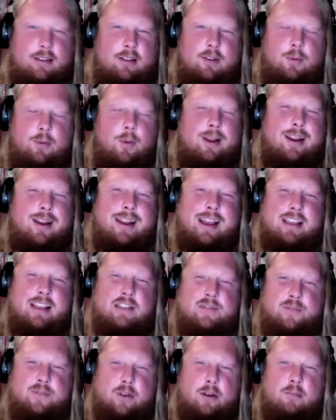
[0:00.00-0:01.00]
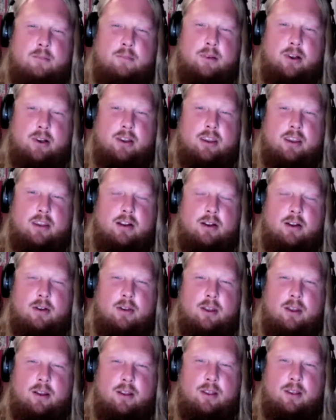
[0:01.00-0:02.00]
want a nice firm book, you
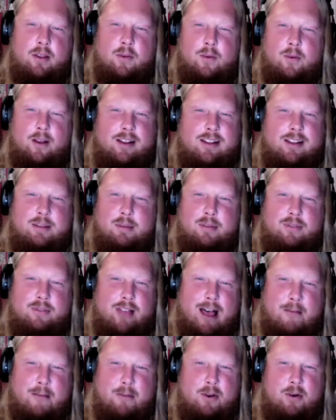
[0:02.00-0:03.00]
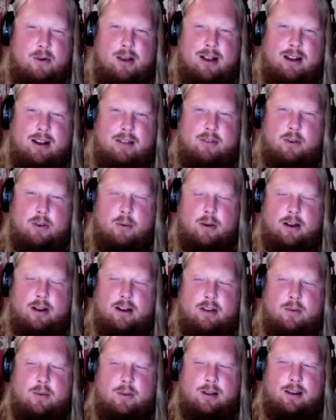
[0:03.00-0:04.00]
don't want it to be flopping around everywhere.
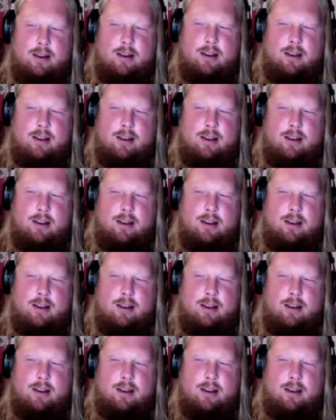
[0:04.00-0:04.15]
You want it.